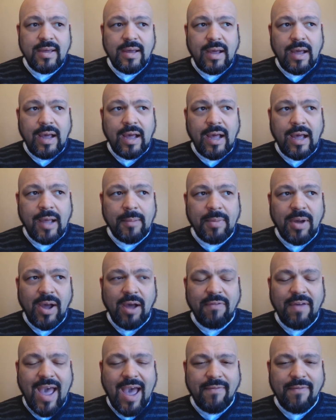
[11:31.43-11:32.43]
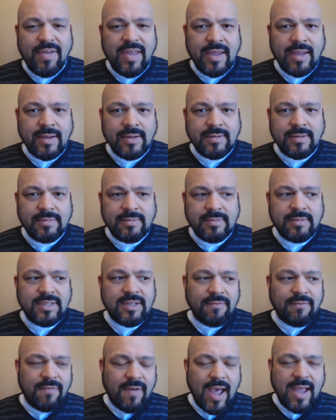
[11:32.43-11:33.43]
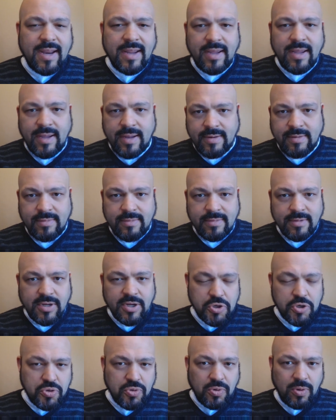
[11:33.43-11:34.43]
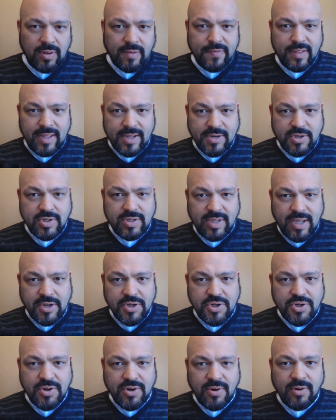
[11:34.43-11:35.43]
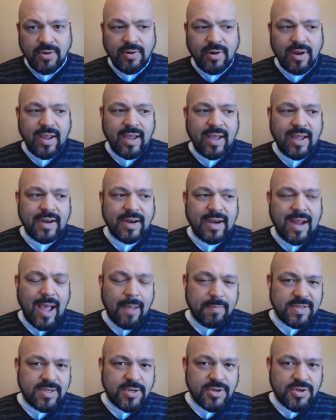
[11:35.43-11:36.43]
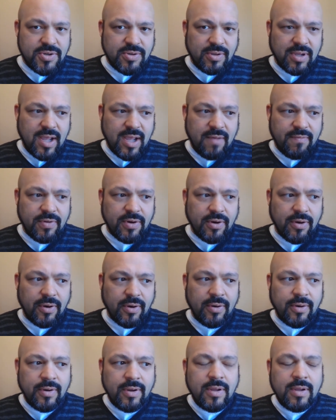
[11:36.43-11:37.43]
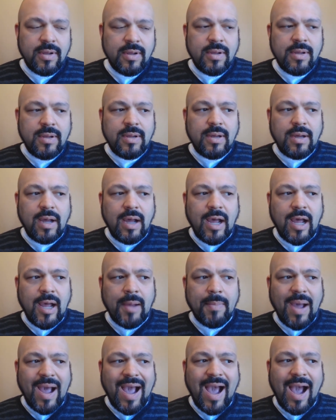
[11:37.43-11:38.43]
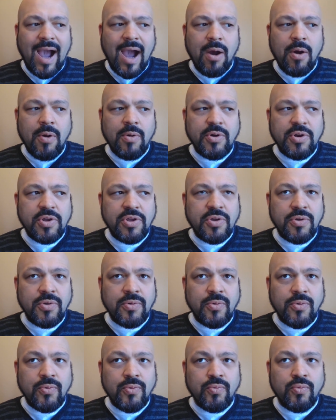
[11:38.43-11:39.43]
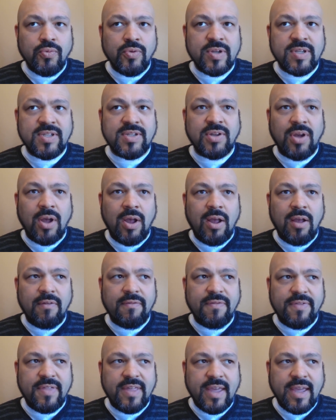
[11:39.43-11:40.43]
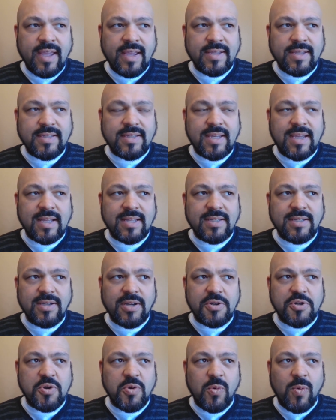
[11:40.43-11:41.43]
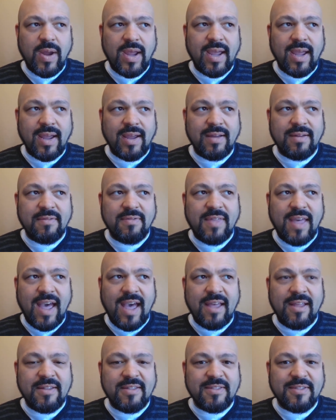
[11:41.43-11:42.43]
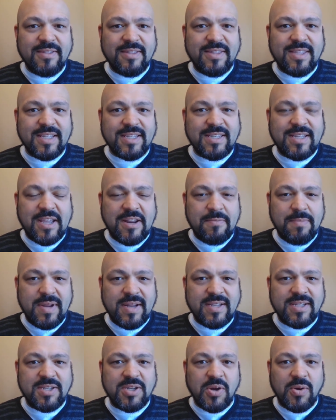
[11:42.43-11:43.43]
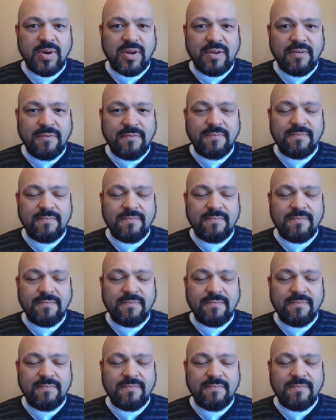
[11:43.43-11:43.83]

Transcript: of having divided control of the legislature and an oppositional governor. How do you resolve things in such a way that the state of Minnesota